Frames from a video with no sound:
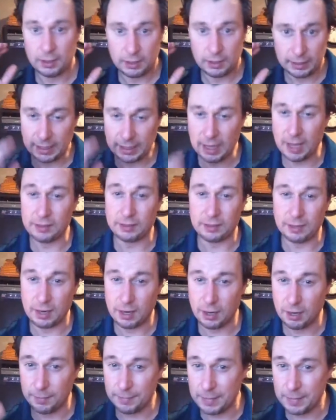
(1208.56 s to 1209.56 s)
Get
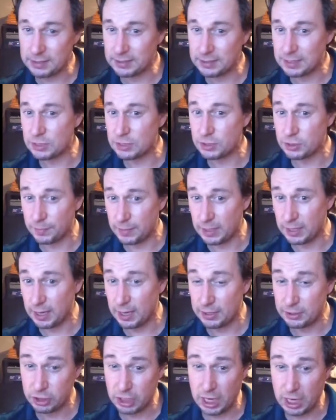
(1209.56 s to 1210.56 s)
there, message me. I
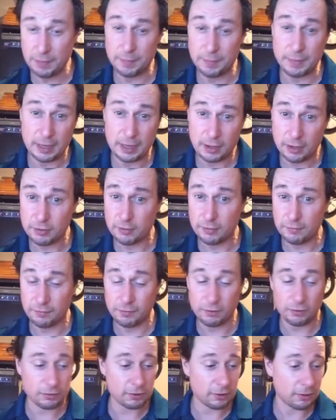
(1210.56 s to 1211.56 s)
check my other
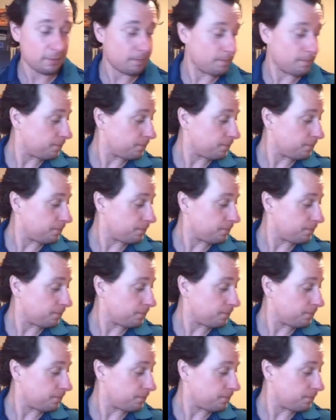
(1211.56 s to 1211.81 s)
folder.